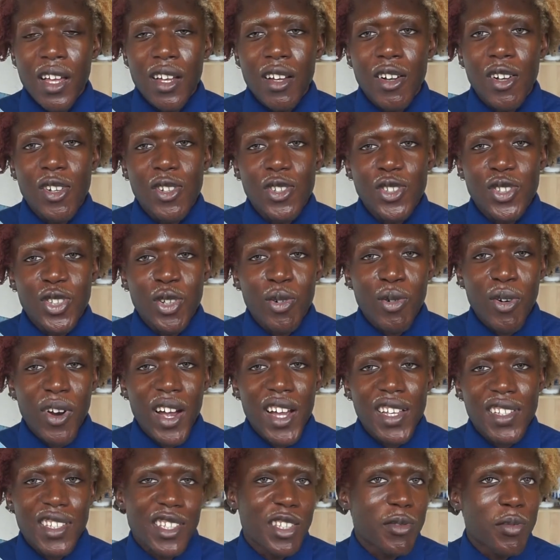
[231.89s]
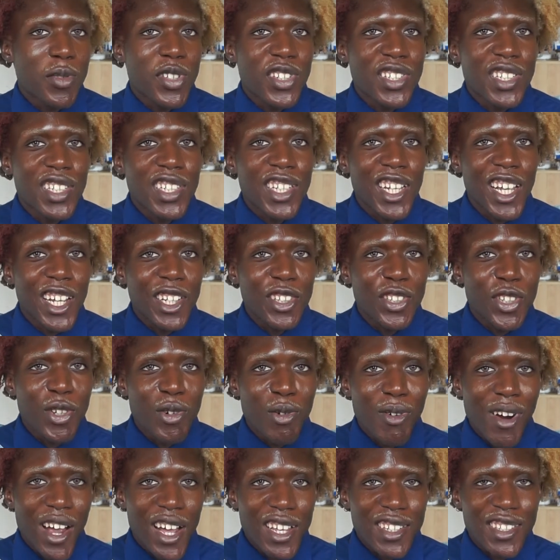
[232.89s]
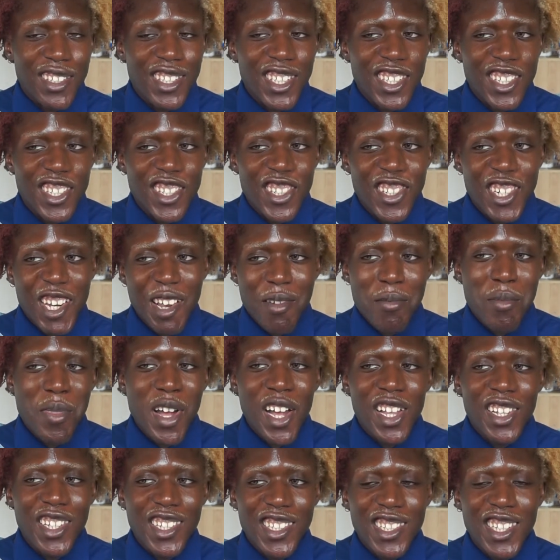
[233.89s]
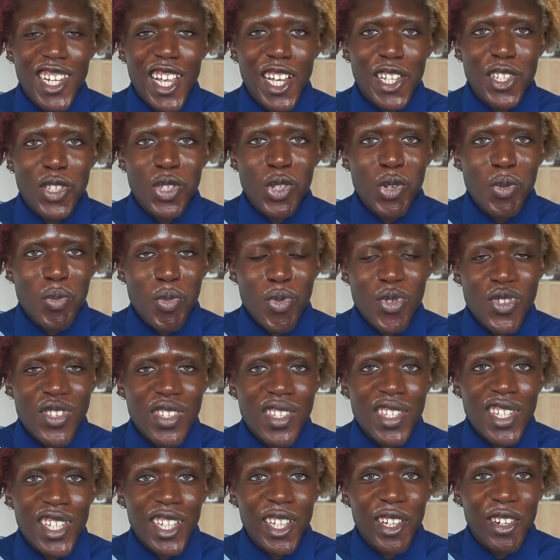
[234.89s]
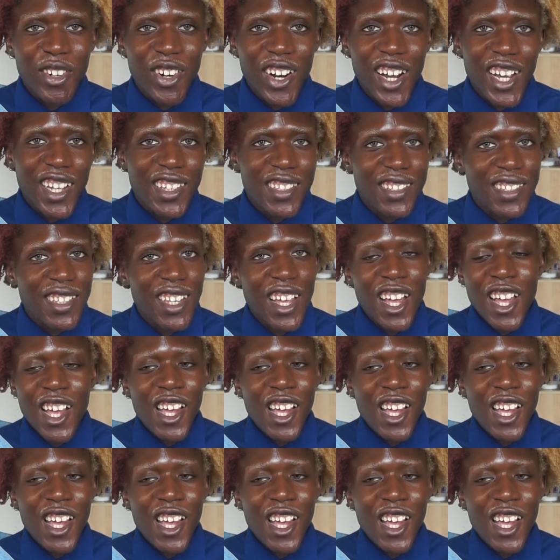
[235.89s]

because the rice, especially like the rice here in Japan, is like super sticky rice.